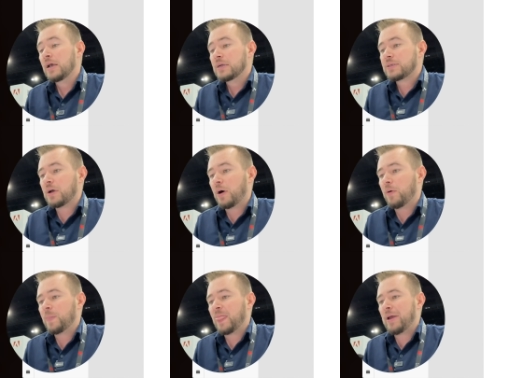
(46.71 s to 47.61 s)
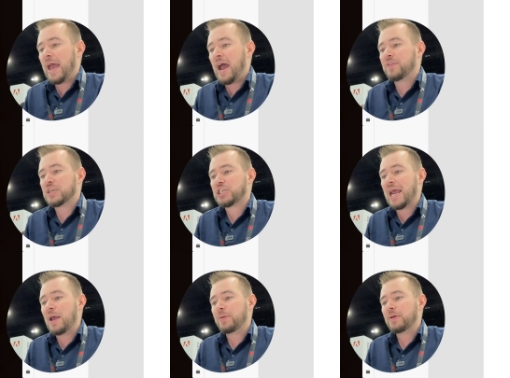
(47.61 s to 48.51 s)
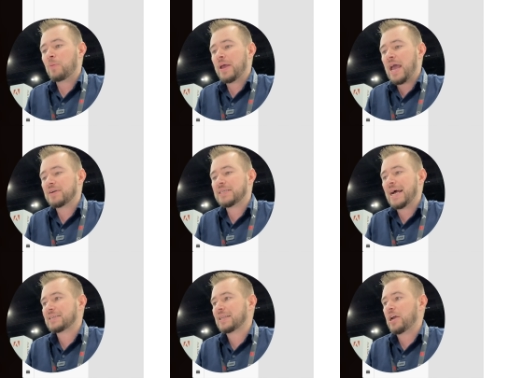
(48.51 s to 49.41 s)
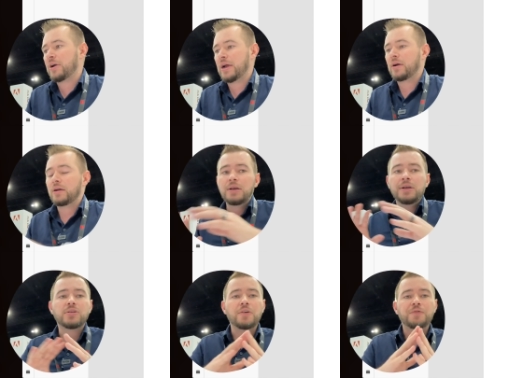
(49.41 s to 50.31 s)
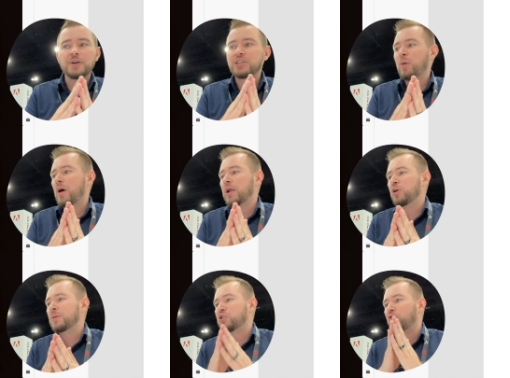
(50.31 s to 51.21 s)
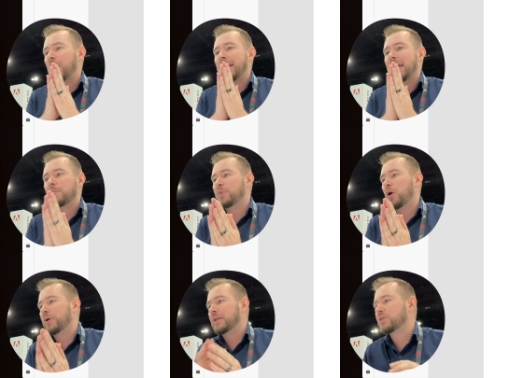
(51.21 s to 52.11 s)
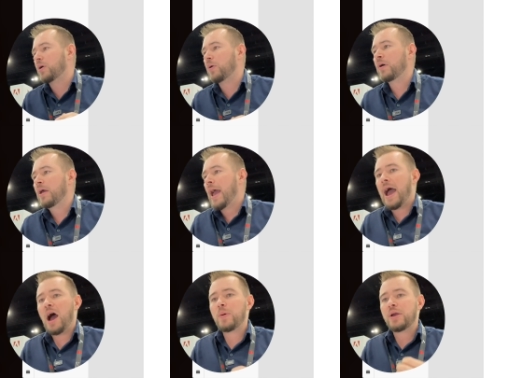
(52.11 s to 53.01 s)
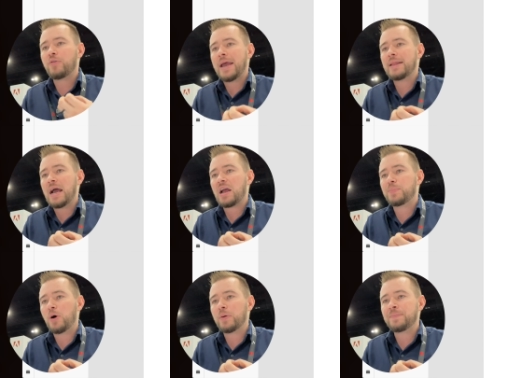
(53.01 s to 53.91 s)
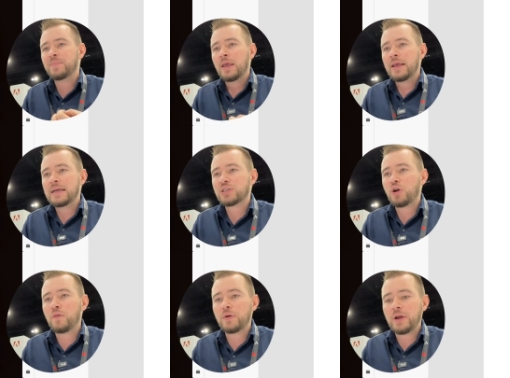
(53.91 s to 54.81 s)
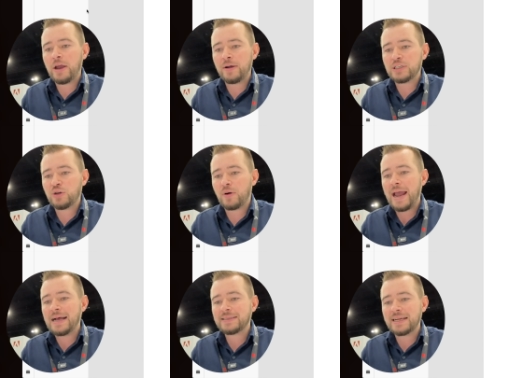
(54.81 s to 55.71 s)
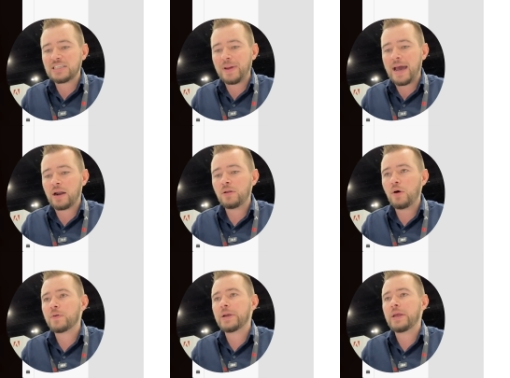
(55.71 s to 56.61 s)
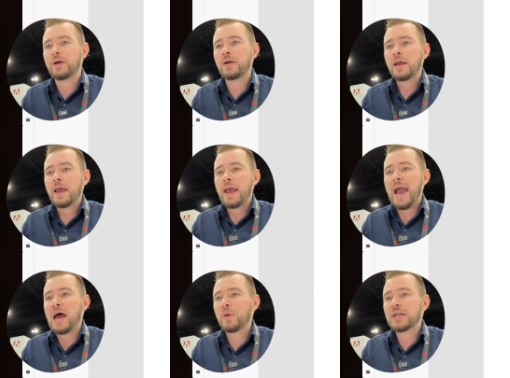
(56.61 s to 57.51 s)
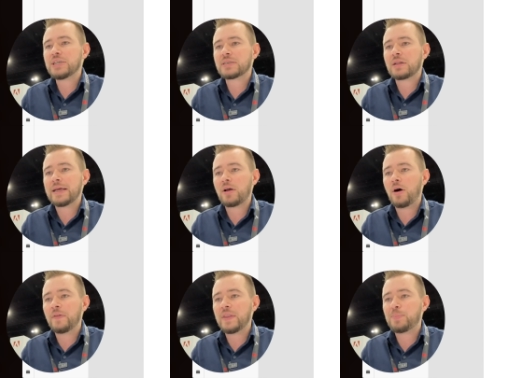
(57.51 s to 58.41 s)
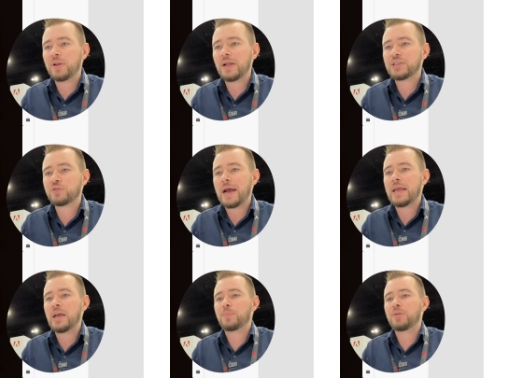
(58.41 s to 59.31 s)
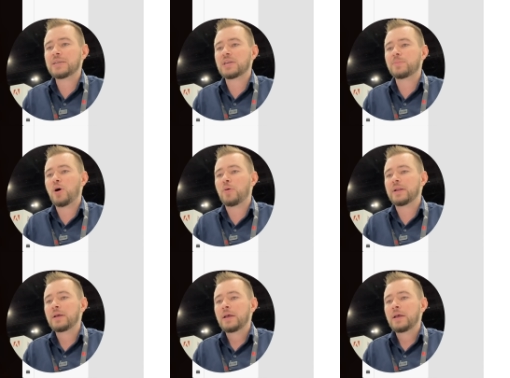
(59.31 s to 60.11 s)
So we have the shape and we have a text layer here. So the first thing we want to do is create a component. So how we create that component is just go over here into our assets panel over here, and we can just click on the plus right here, plus component.